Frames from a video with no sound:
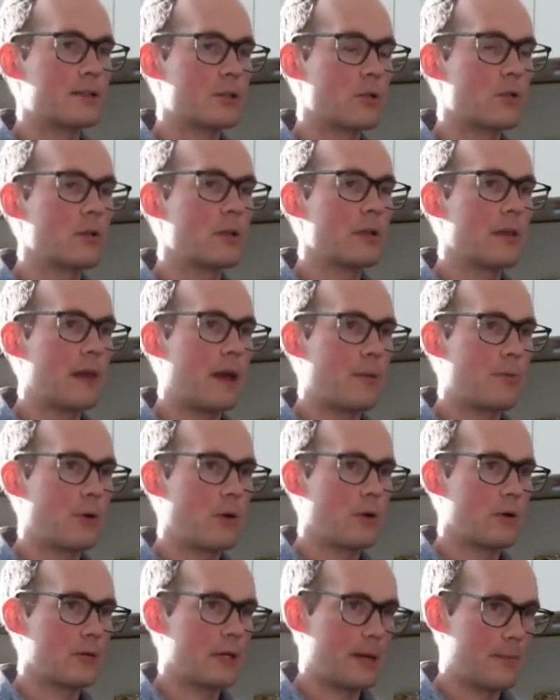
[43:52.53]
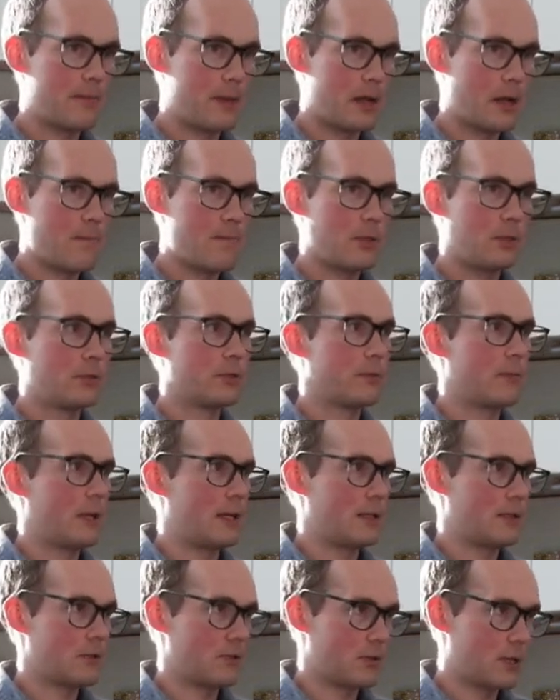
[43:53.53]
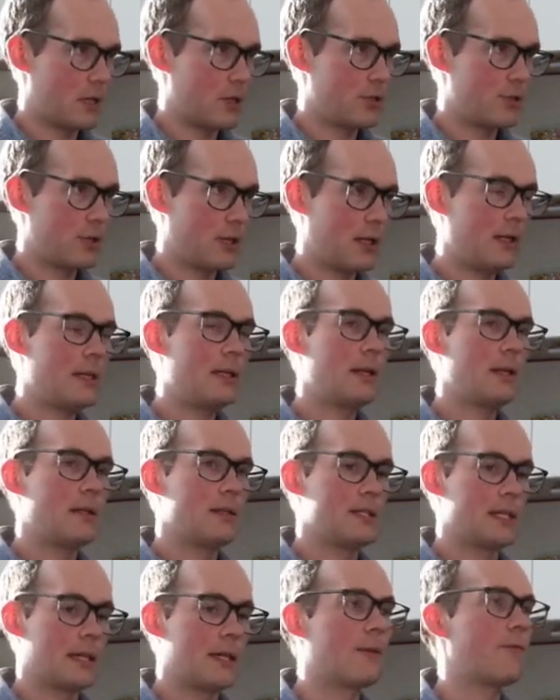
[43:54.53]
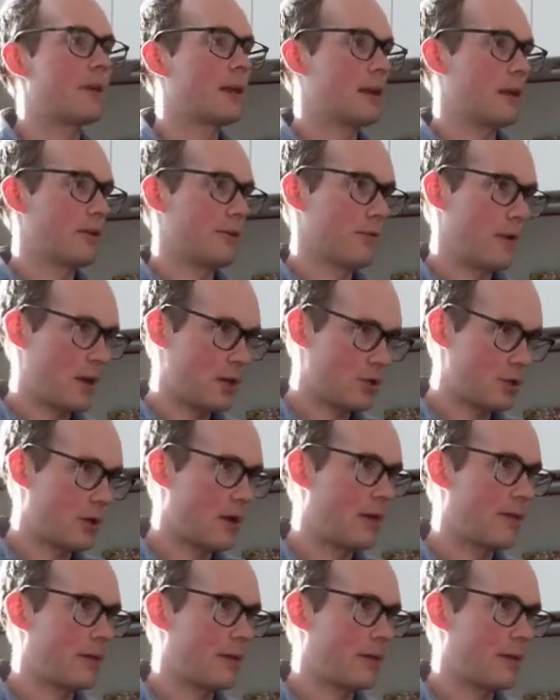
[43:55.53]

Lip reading: Certainly, that prototype that I built in my dissertation, it needed significant iteration.